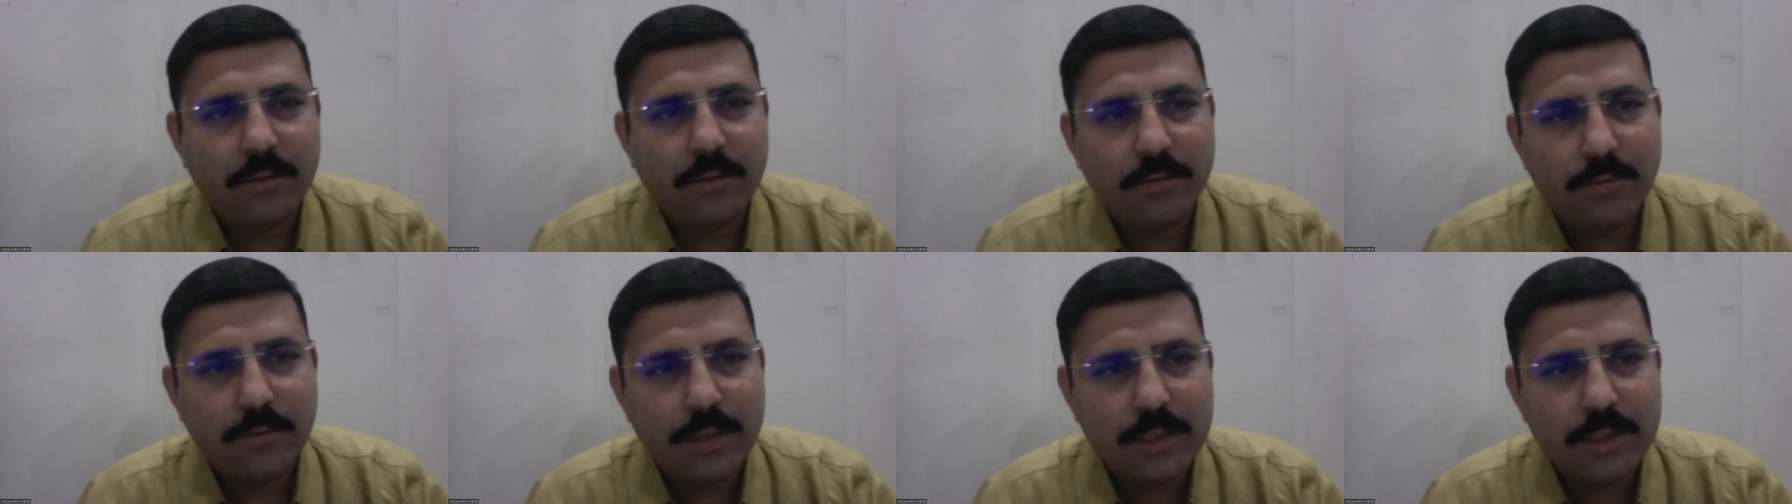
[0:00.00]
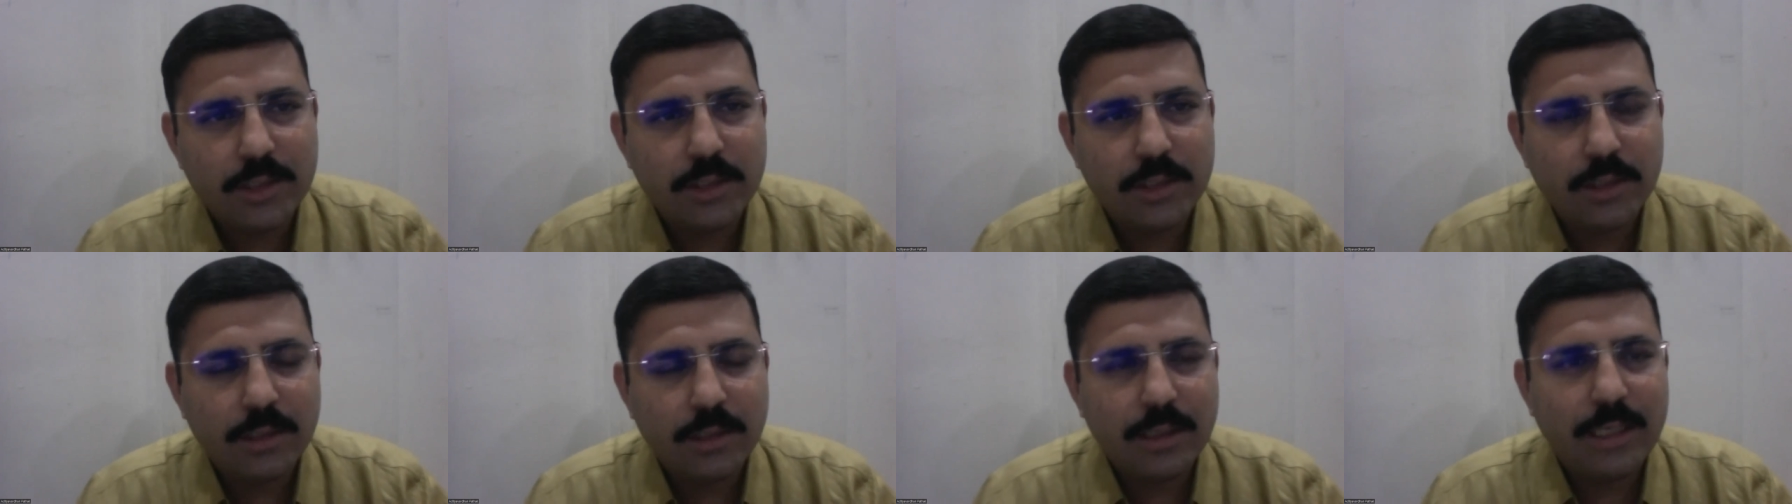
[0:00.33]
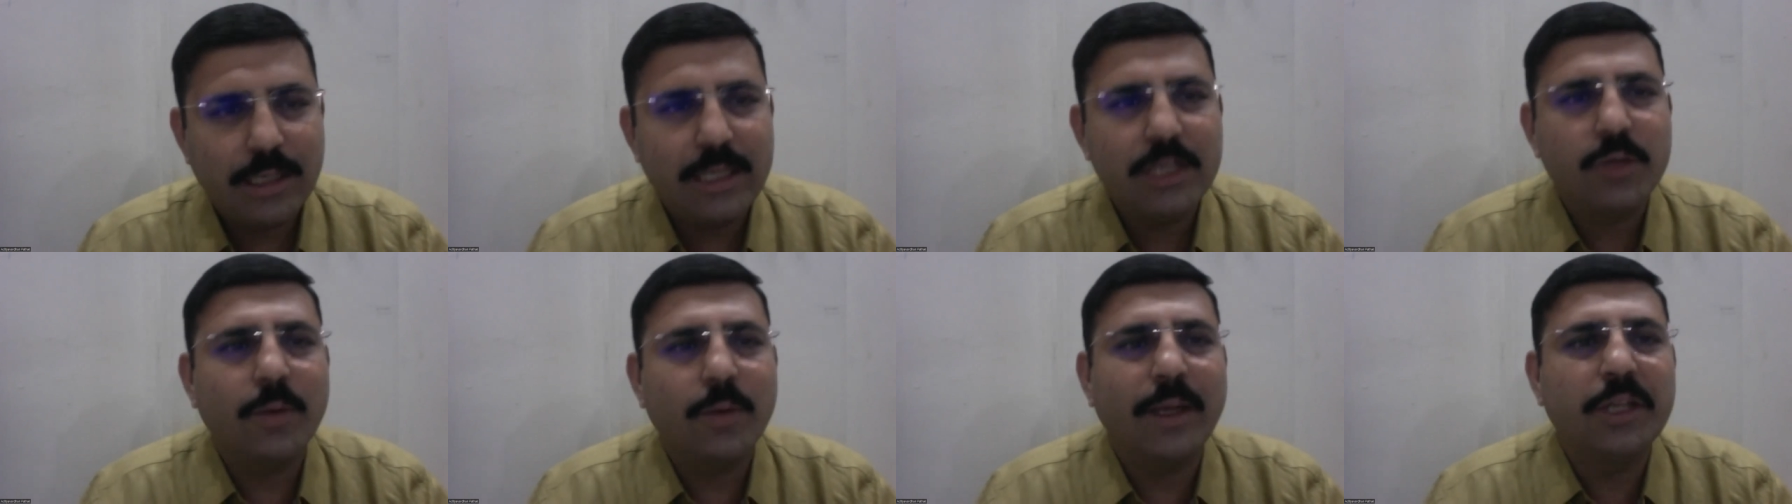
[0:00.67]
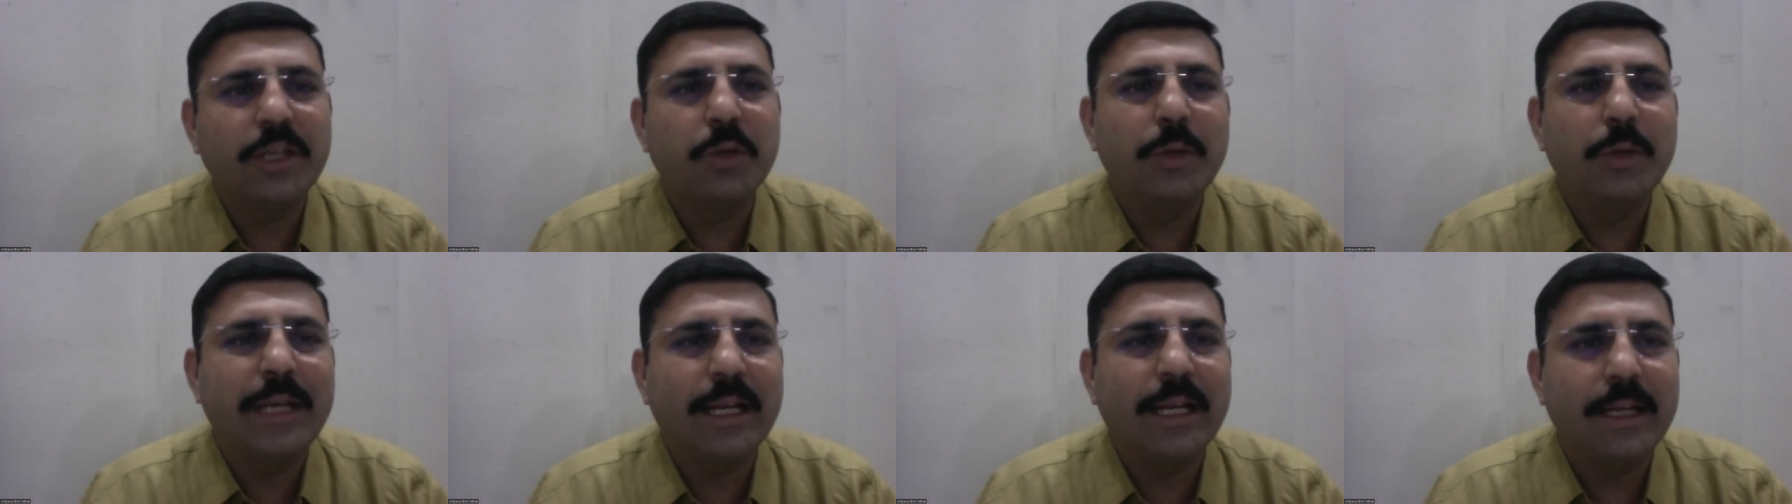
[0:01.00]
which each one
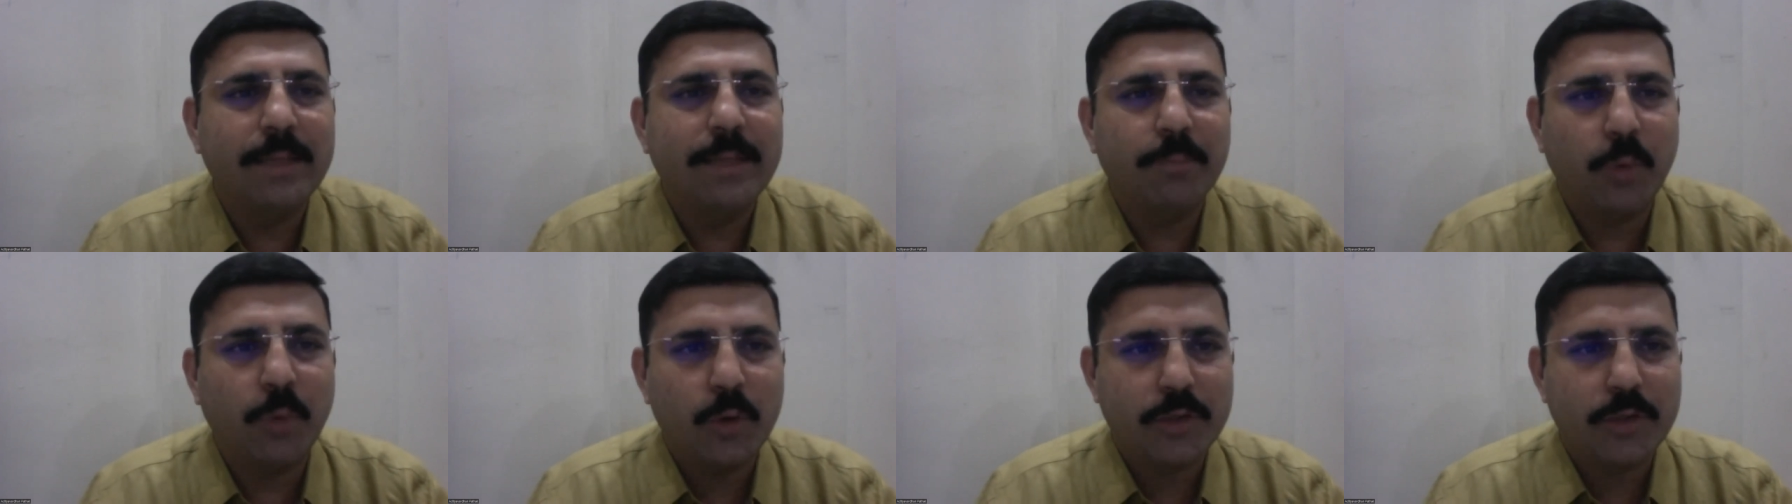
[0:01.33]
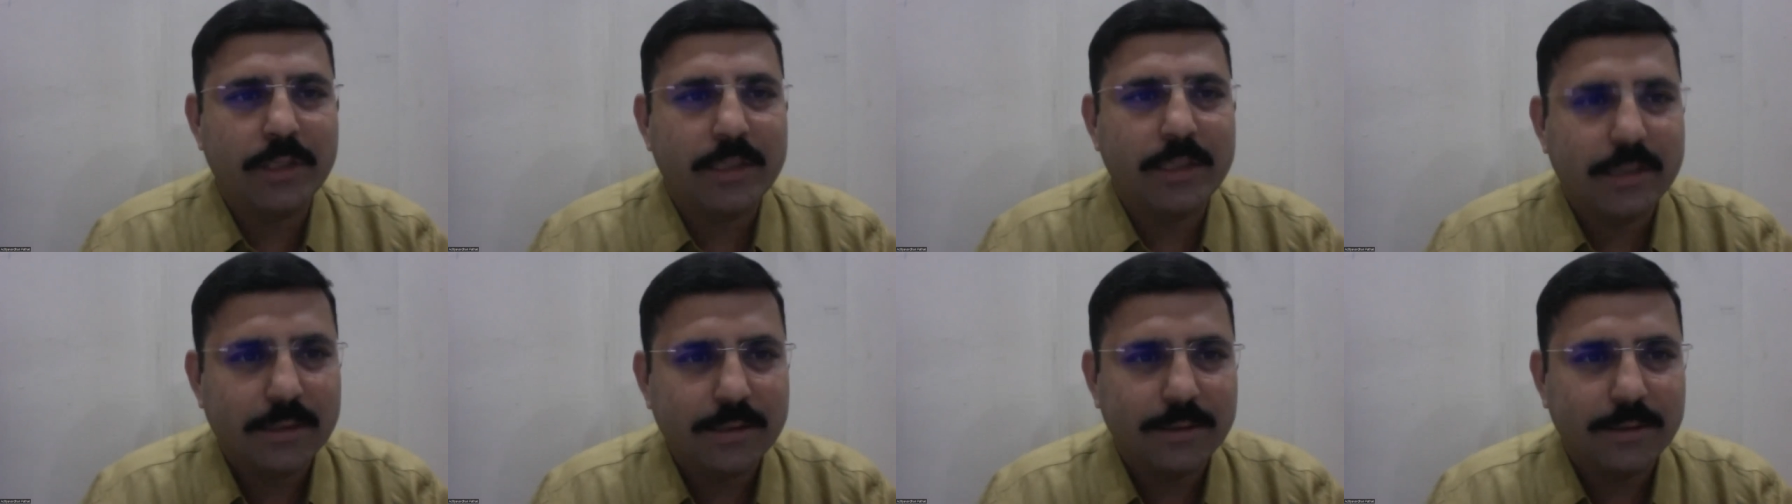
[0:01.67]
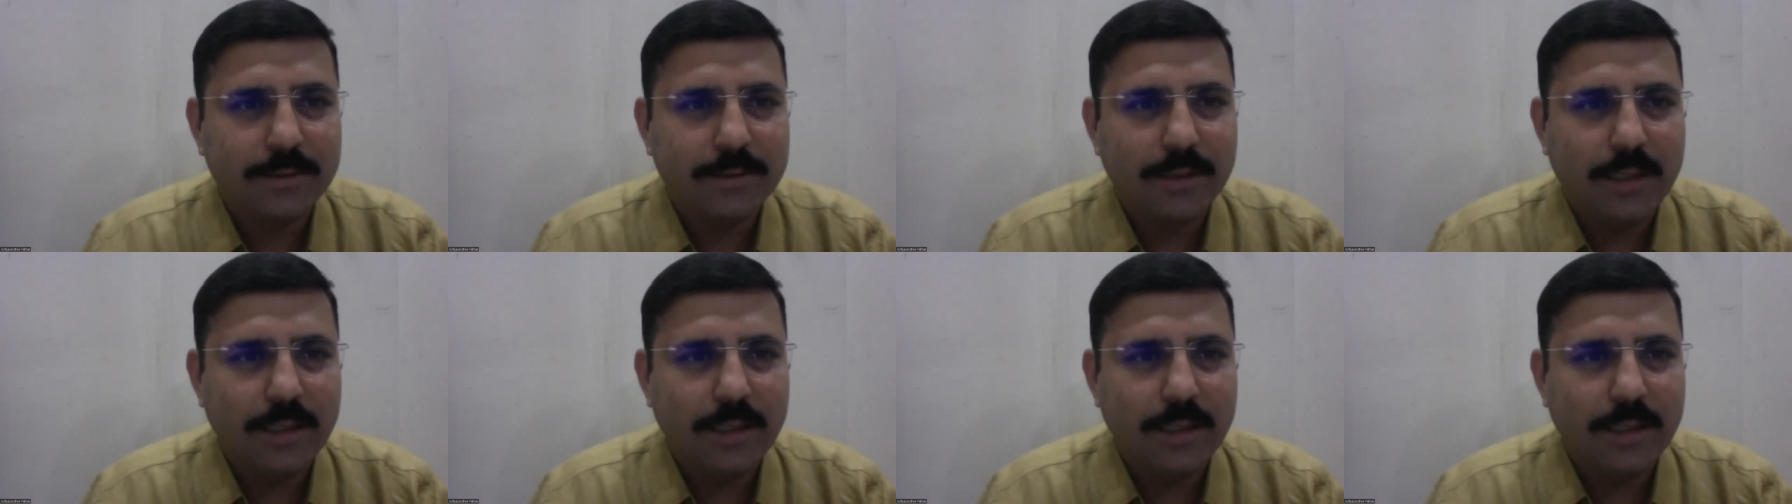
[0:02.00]
uniquely poses.